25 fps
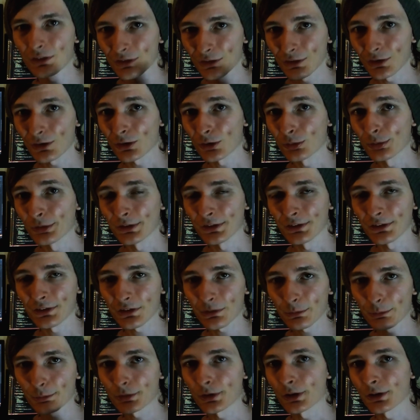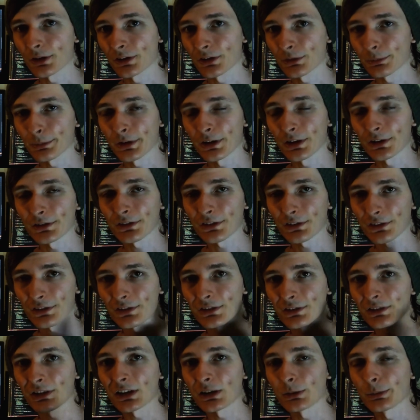toggle buttons, progress bars,
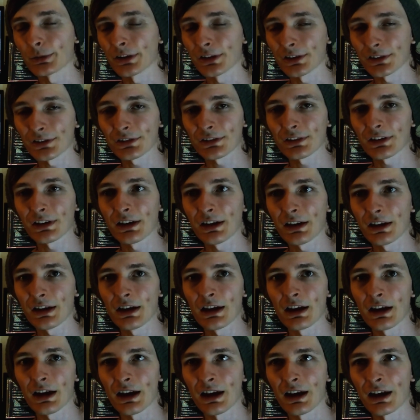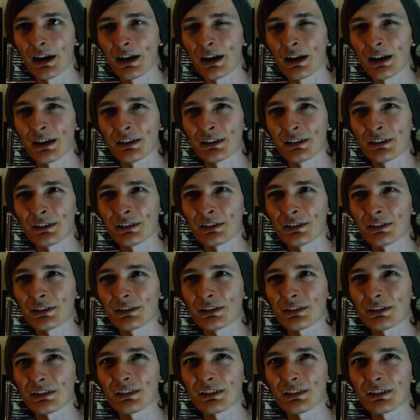slider bars, and